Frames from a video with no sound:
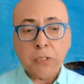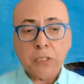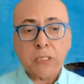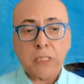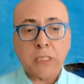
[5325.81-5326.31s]
For
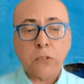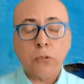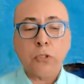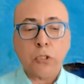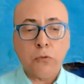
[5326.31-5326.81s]
instance,
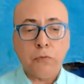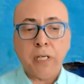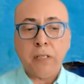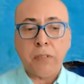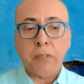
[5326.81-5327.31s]
those who
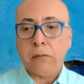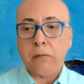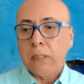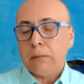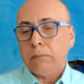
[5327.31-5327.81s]
favor